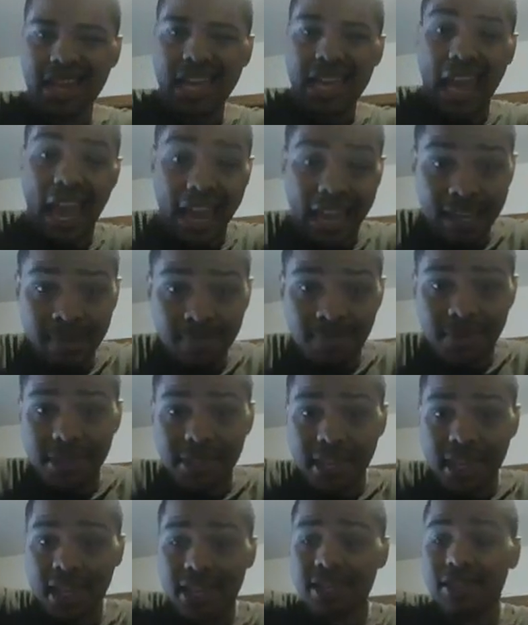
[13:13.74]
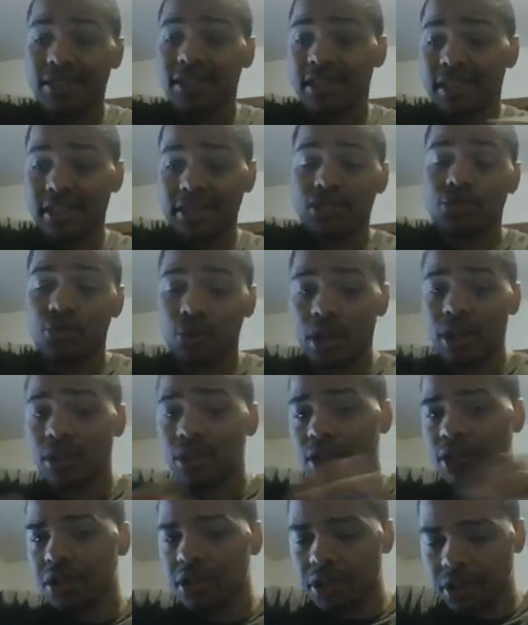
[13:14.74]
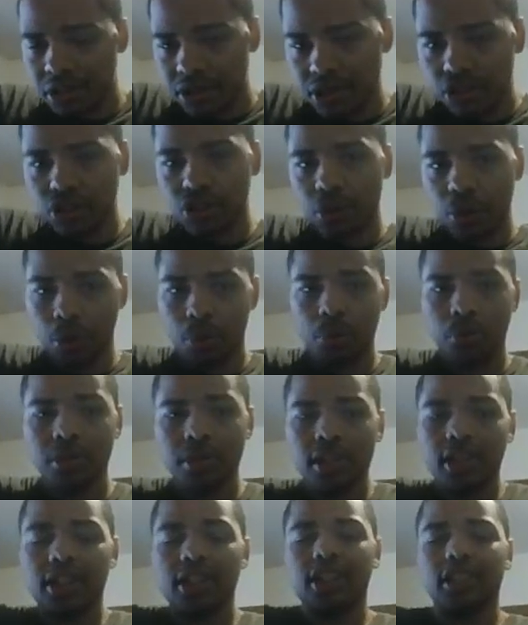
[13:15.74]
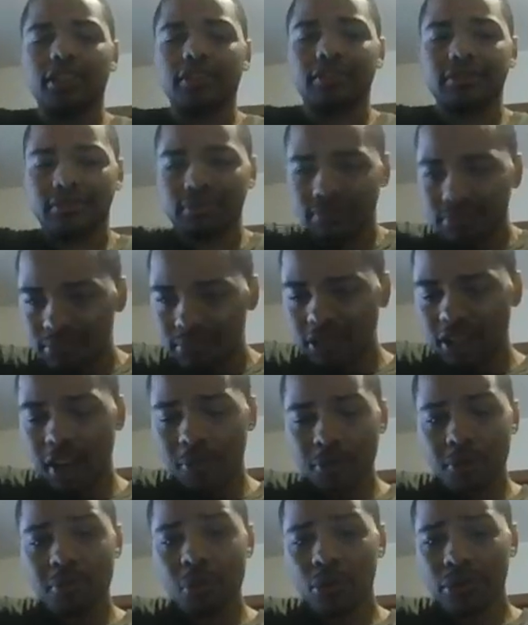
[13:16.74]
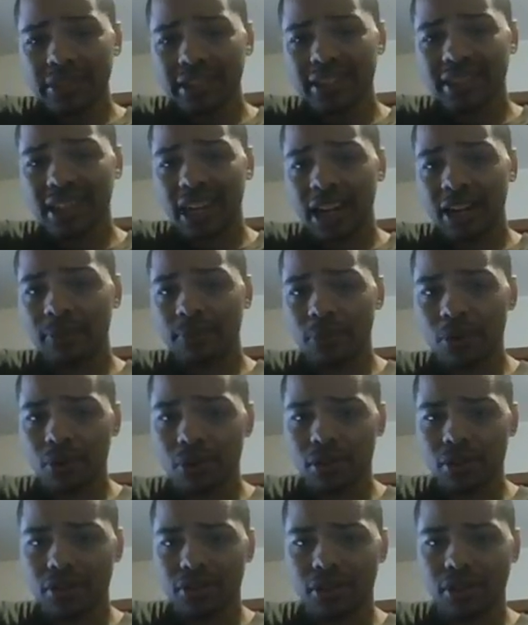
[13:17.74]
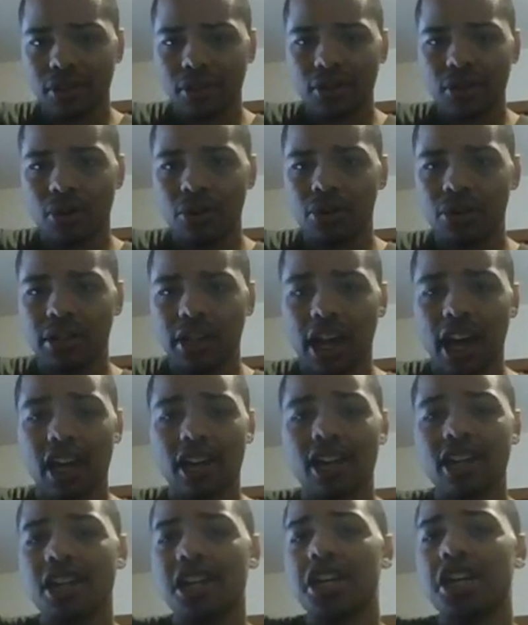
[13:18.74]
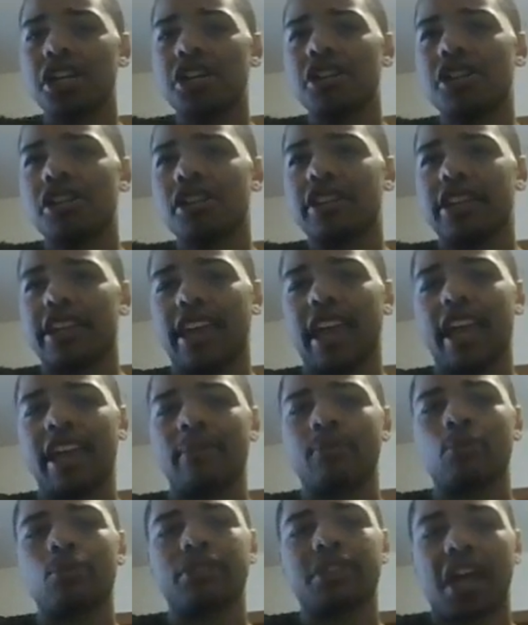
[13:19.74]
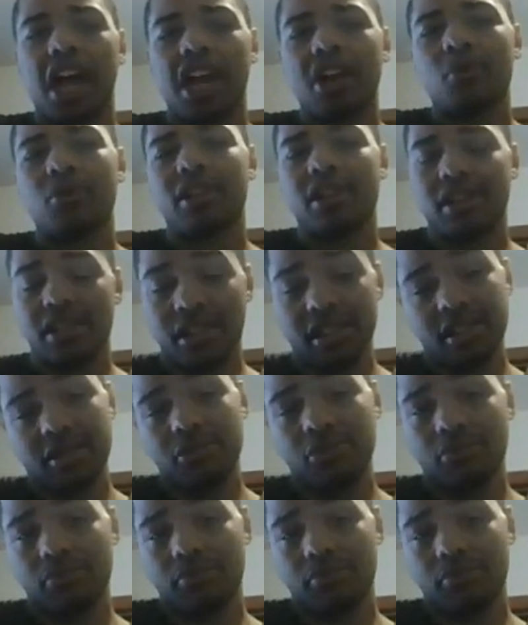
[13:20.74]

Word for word: games that this trailer showed, I'm the most excited for the whole game with Kairi in it.